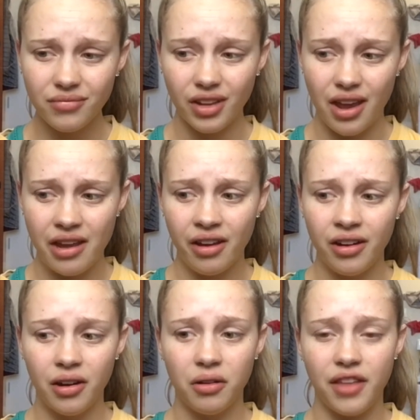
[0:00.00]
and
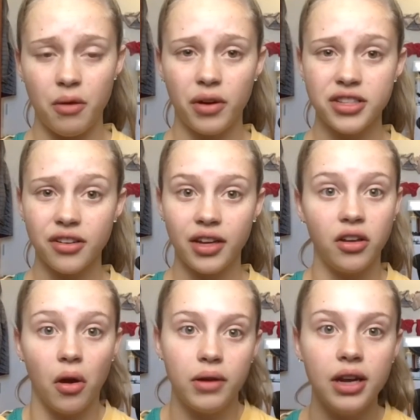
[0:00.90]
they wanted to like
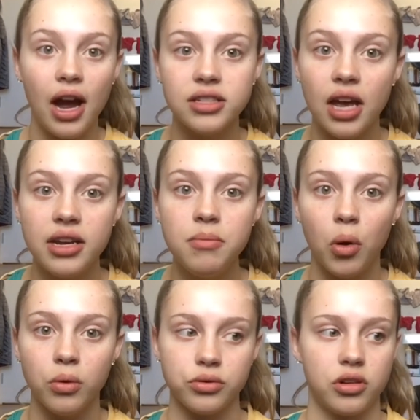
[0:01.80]
go eat acai
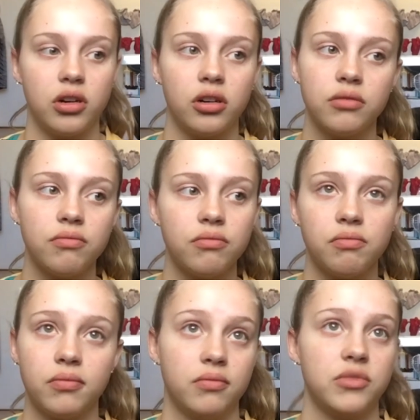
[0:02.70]
bowls or
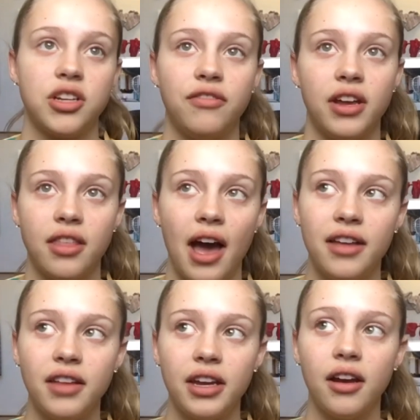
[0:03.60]
stuff like that, and
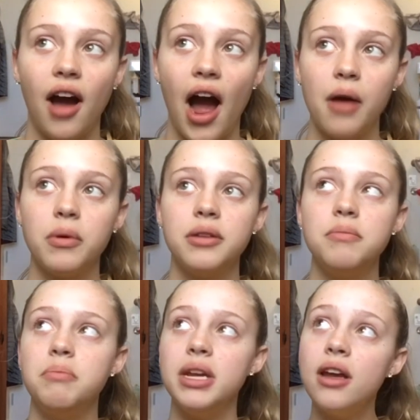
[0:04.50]
like I
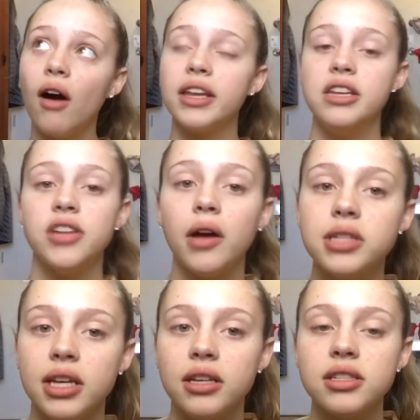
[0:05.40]
would be on
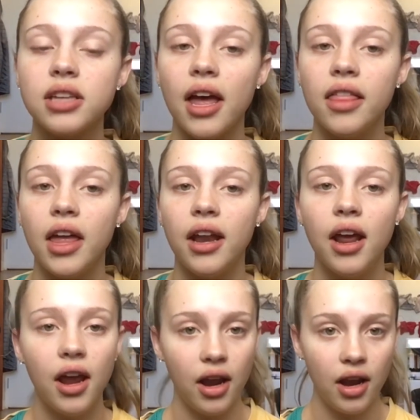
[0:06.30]
ketosis, and then
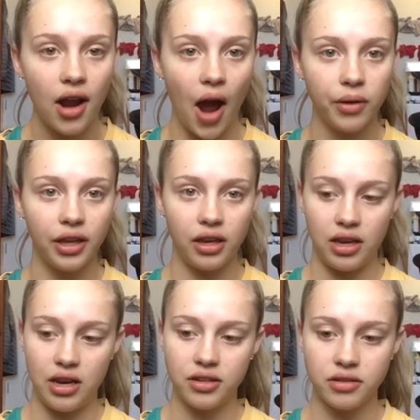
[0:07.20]
I would like
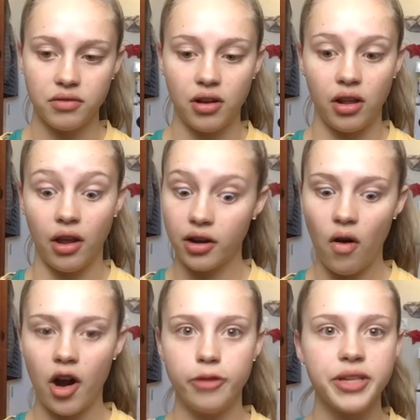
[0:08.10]
eat a lot of
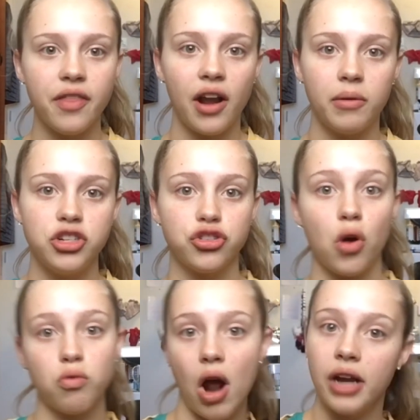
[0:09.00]
carbs, and then I would just go
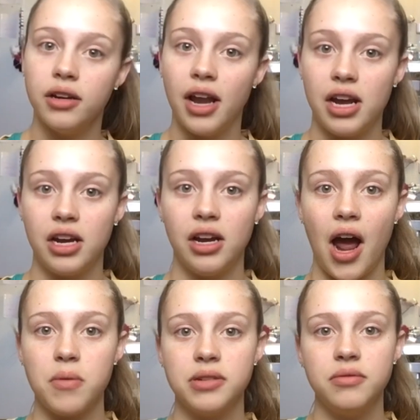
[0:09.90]
run. And I would,